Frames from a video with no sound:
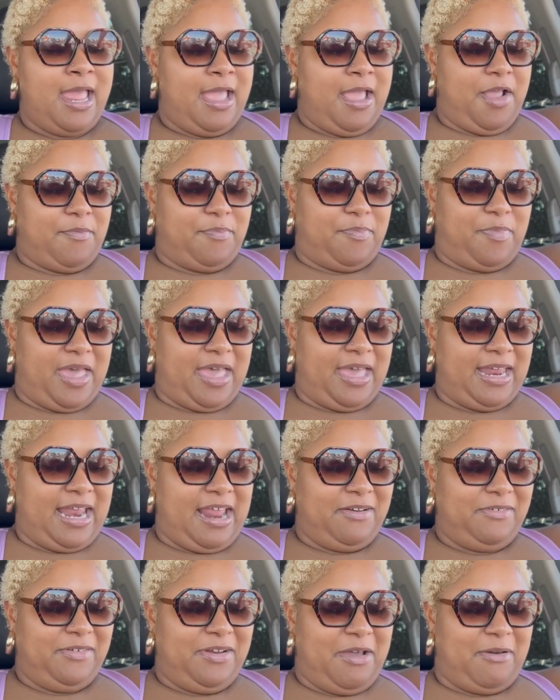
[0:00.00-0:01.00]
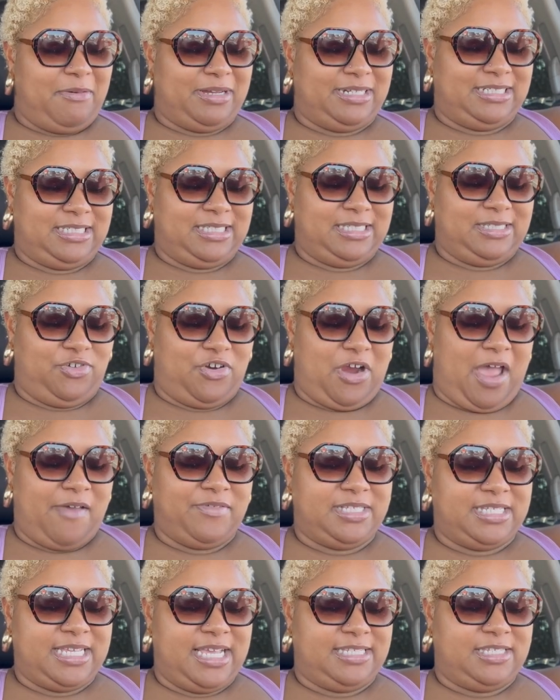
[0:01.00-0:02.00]
but I don't know, I just
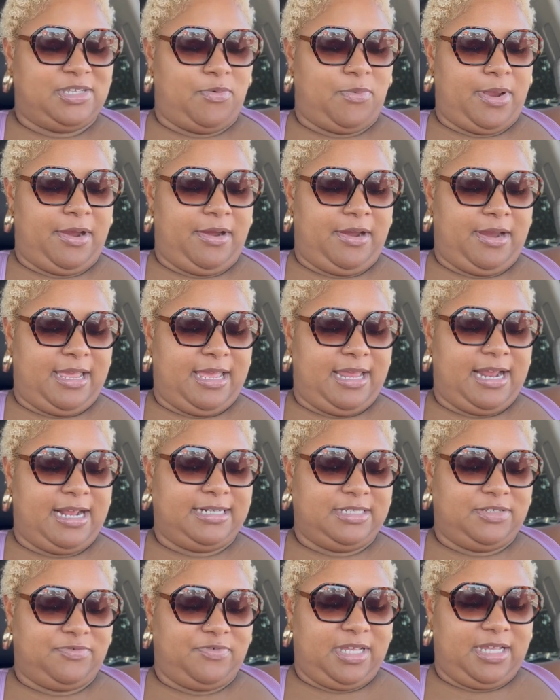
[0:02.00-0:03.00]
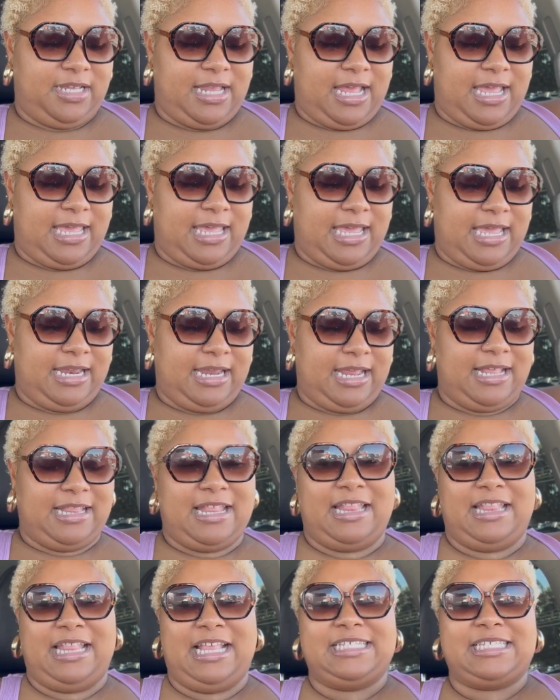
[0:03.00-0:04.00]
gravitate to wearing it. I just really like it. And
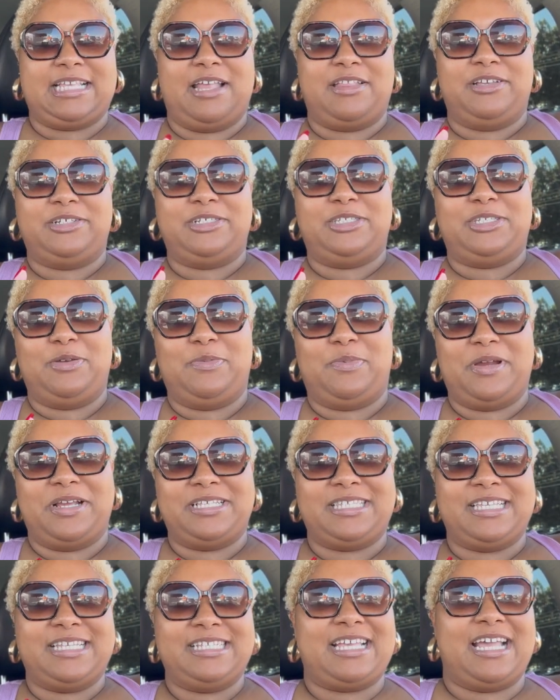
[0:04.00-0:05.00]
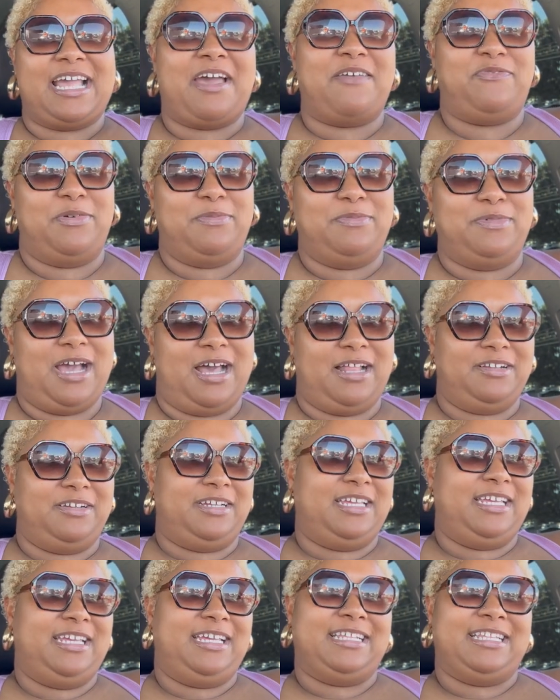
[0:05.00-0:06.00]
then these other two bracelets I got from Dollar
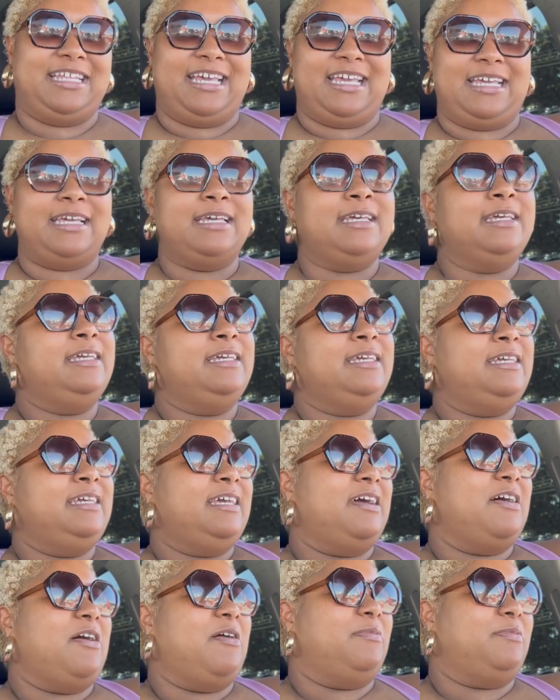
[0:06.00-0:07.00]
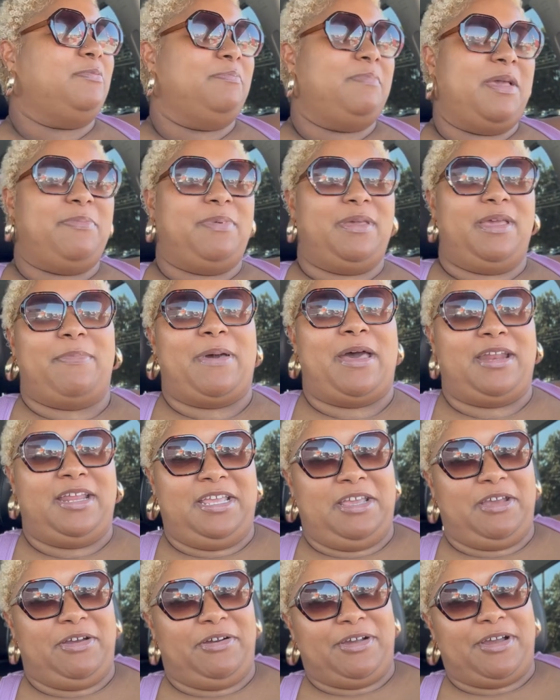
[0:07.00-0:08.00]
King like maybe about a
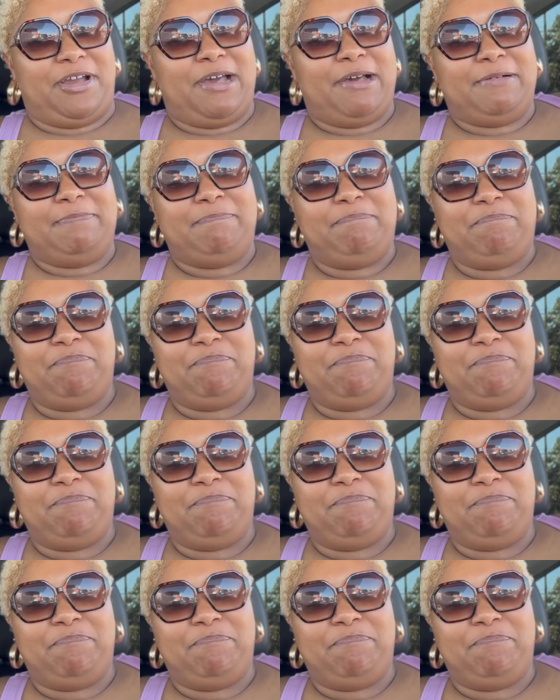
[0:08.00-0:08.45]
year ago.